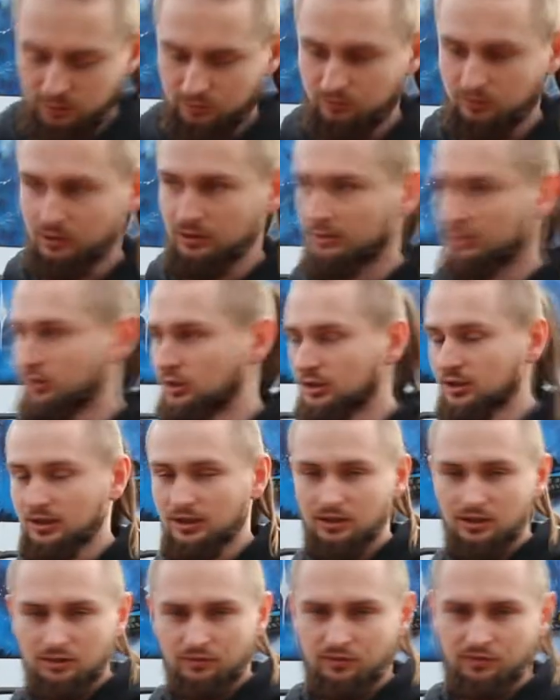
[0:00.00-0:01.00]
so in
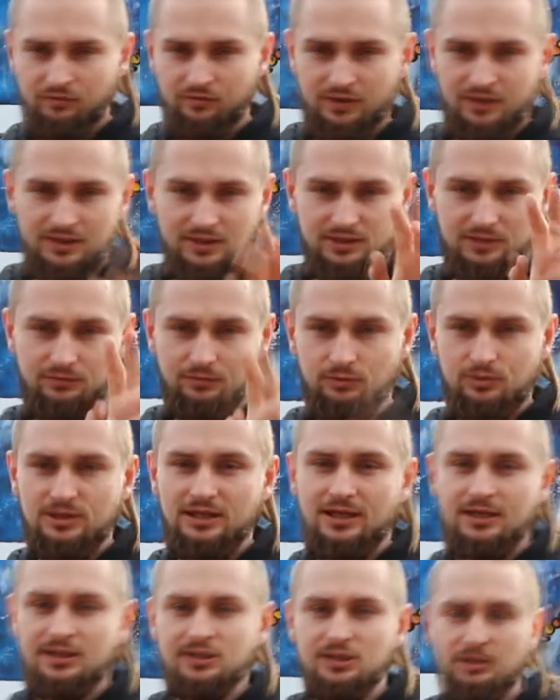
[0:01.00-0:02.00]
the first few
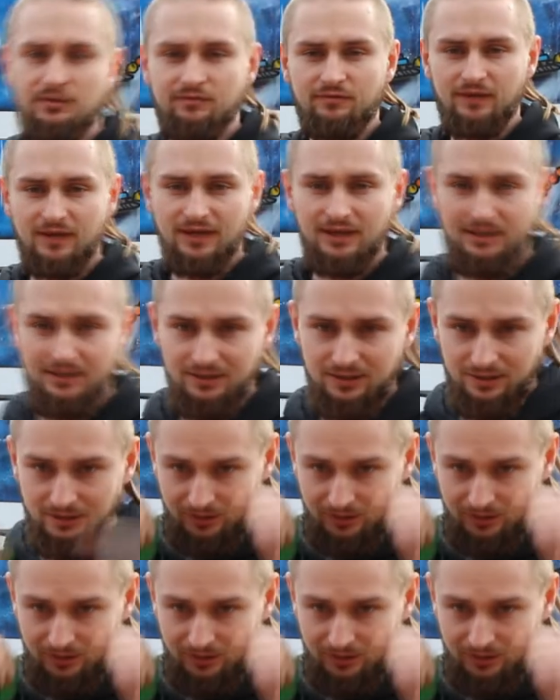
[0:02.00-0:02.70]
seconds in the fight